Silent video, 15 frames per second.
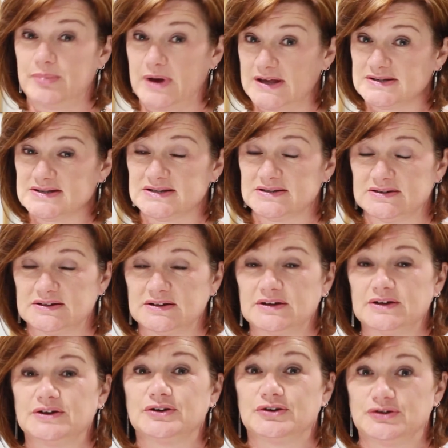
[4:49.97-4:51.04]
But
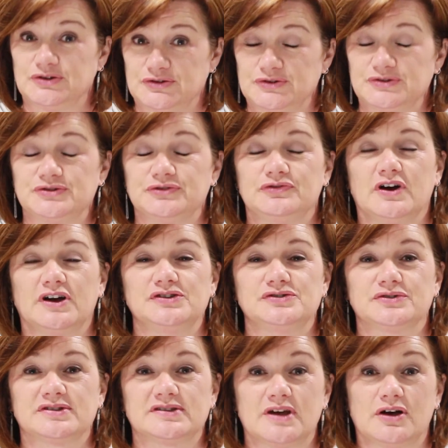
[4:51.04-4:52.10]
should you
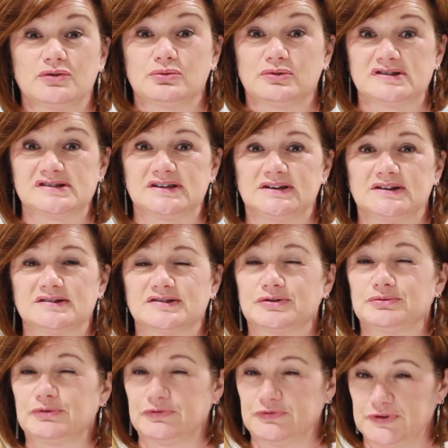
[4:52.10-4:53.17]
find yourself with tenants
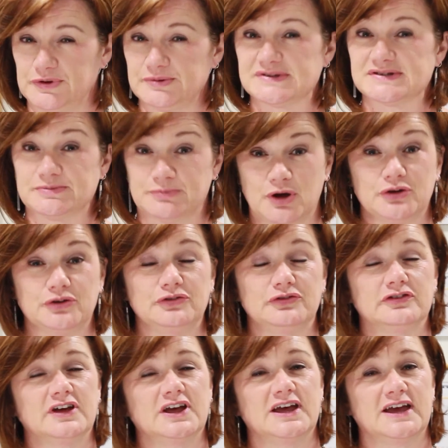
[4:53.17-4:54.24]
who refuse to
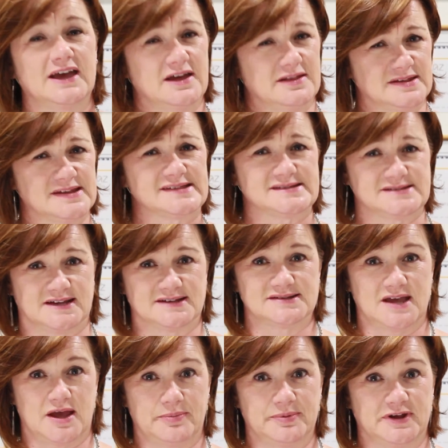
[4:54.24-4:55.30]
move, and this does
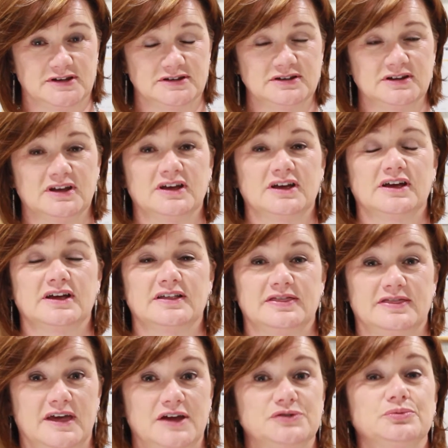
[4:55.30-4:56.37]
happen,
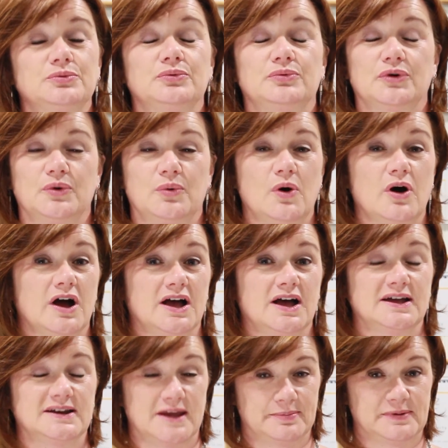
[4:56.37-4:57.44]
that will
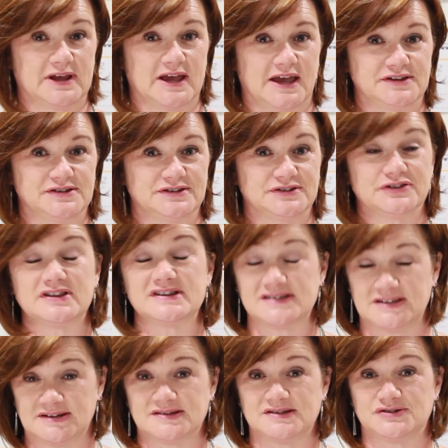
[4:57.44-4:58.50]
require an application to the
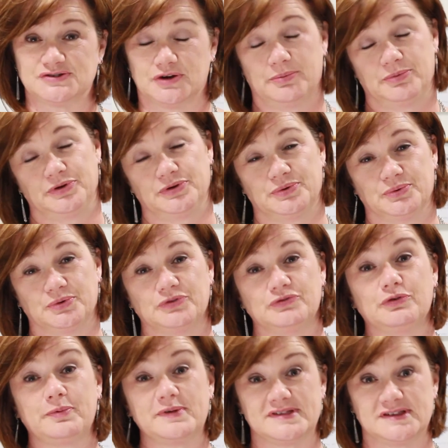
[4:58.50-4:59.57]
Tenancy Tribunal
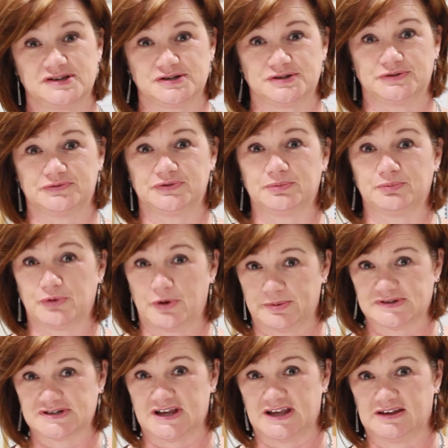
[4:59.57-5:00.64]
for possession of your
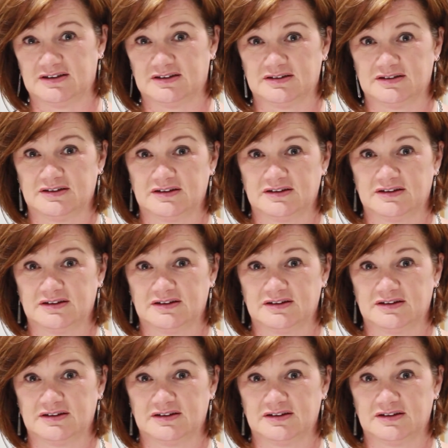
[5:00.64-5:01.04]
property.